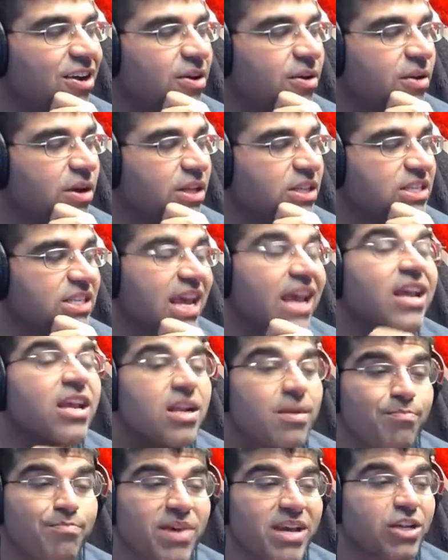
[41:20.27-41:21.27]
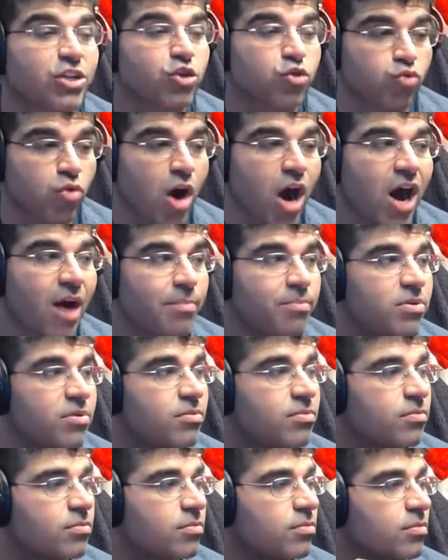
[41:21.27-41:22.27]
it's taken a big drop.
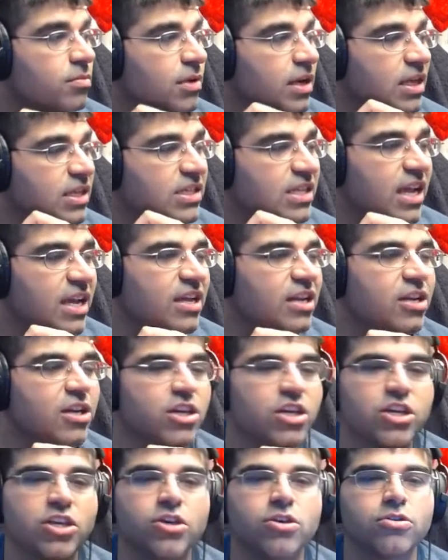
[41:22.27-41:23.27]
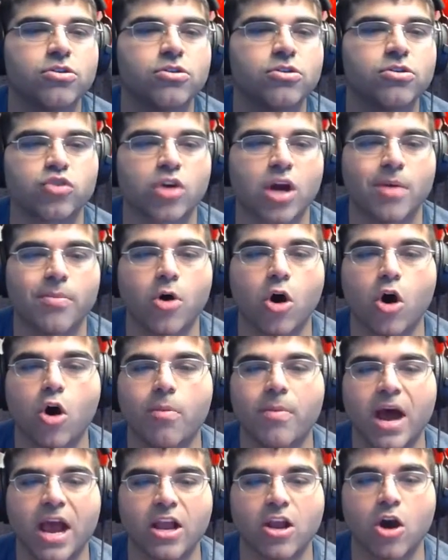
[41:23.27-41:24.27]
It's taken a huge drop.
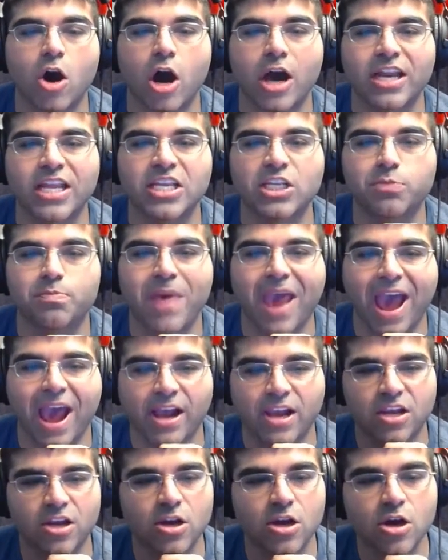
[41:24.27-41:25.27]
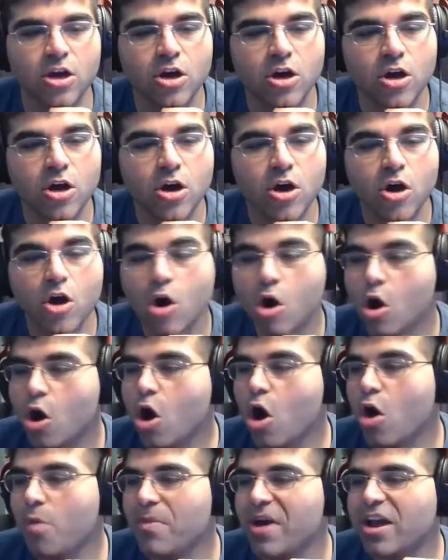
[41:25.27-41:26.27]
Oh my god, he's back.
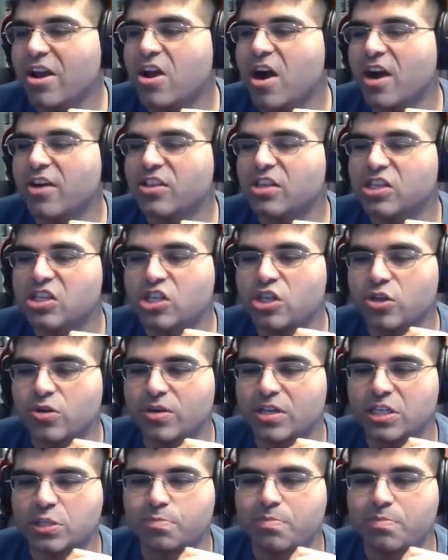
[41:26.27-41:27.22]
Oh my god, this dude is